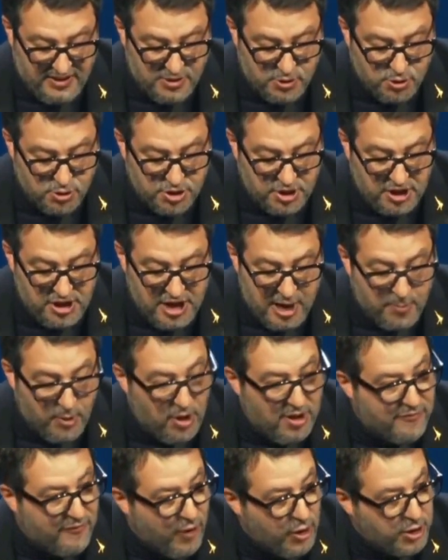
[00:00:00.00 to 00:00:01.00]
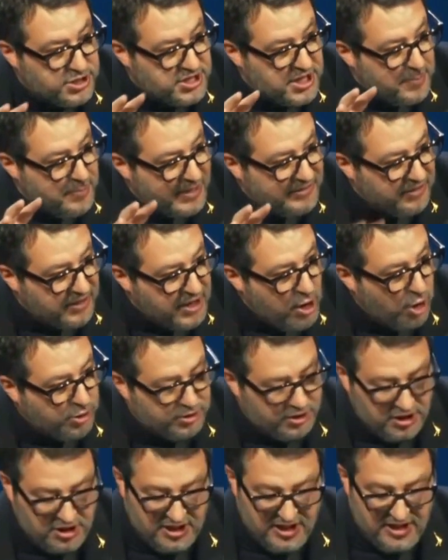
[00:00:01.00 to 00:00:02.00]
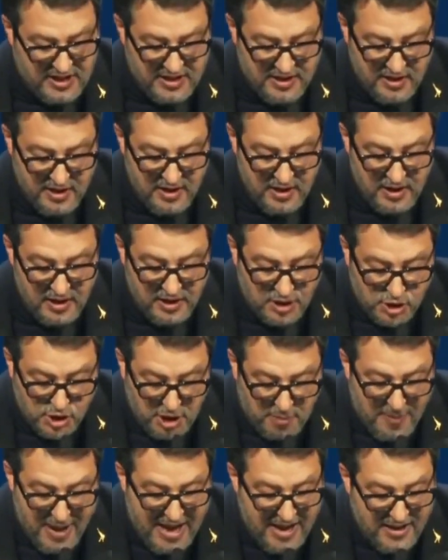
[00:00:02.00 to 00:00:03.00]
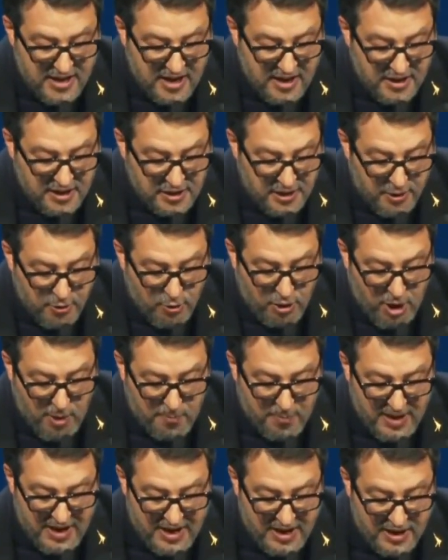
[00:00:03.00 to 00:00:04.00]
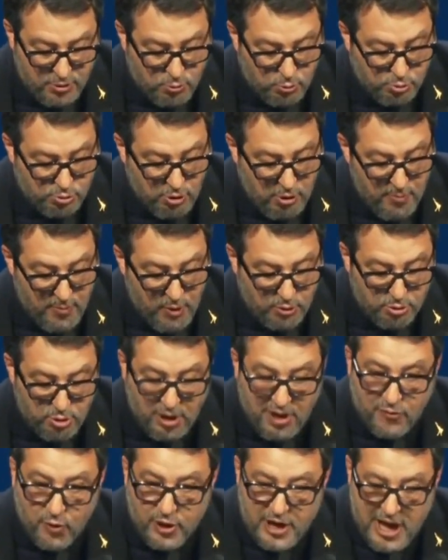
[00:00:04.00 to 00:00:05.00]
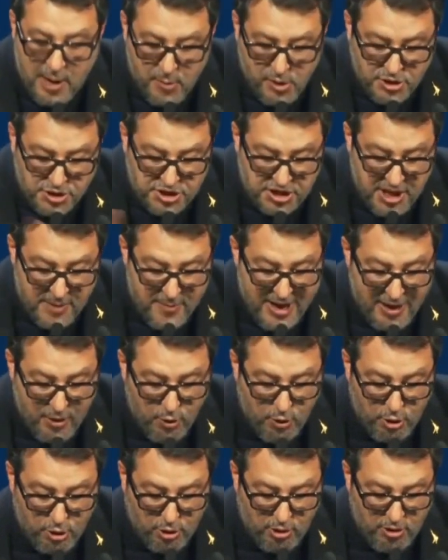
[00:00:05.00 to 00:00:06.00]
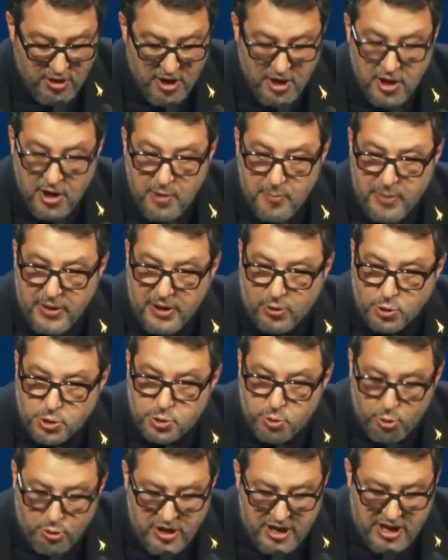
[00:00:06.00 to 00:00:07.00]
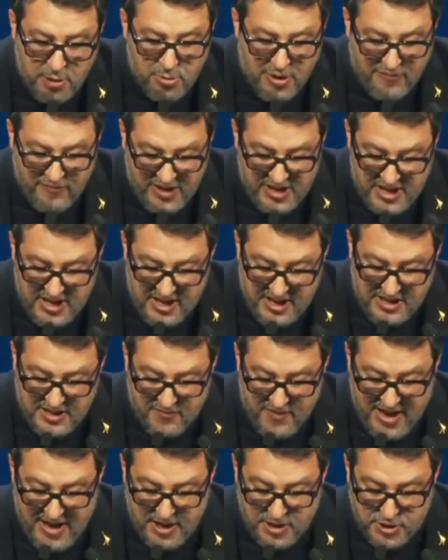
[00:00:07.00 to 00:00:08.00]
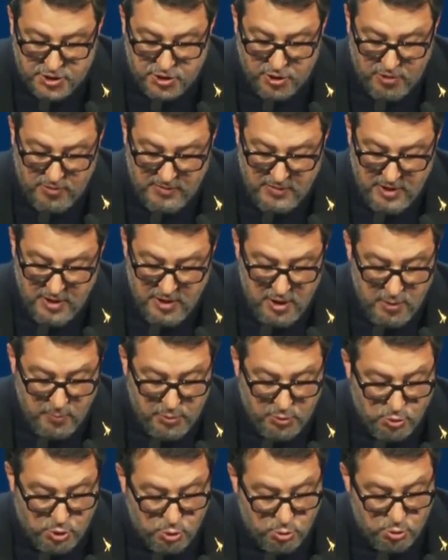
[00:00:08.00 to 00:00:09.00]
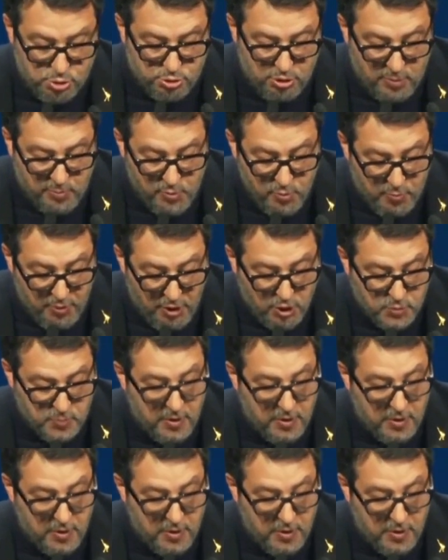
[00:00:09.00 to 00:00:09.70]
We support patriotic forces in Germany, Europe, and around the world. Let us work with them to build a different, more just and more prosperous future.